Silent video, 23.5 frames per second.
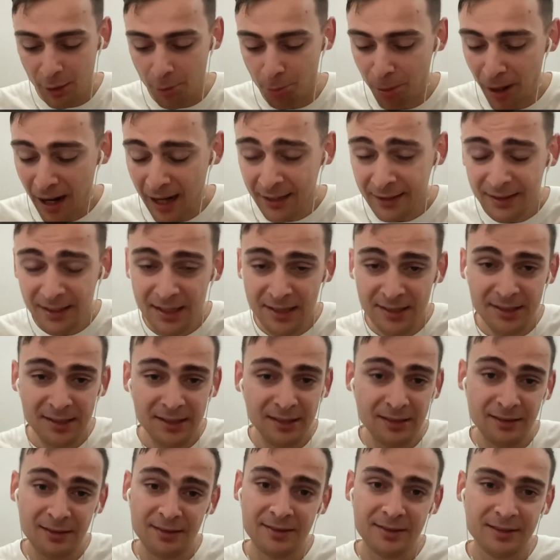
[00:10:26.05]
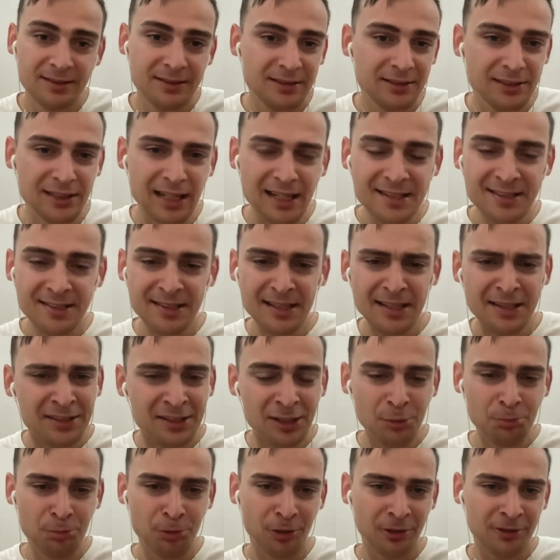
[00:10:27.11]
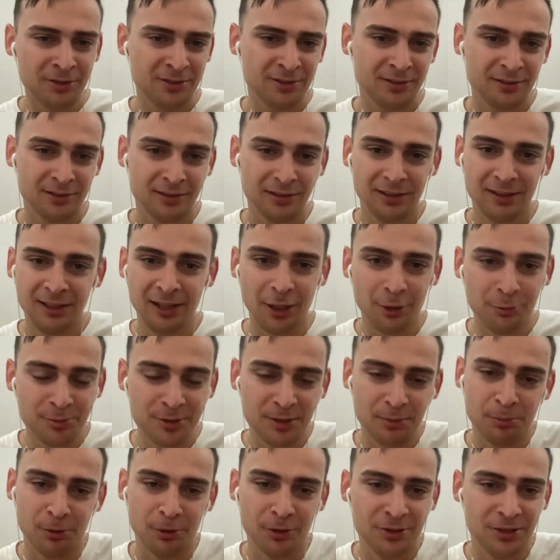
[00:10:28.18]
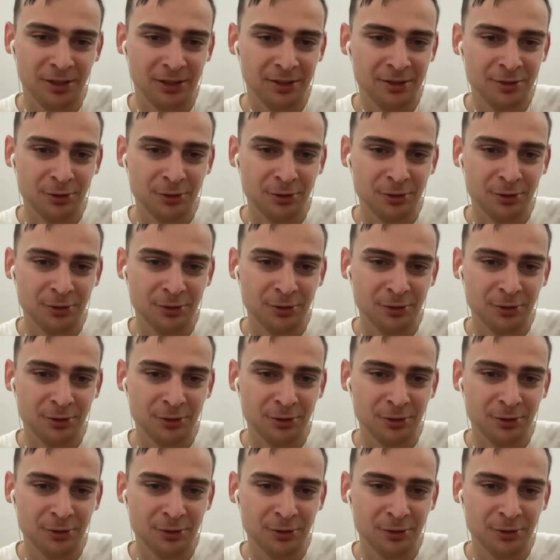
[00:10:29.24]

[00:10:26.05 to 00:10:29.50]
Bug testing, just sending reports helps the project.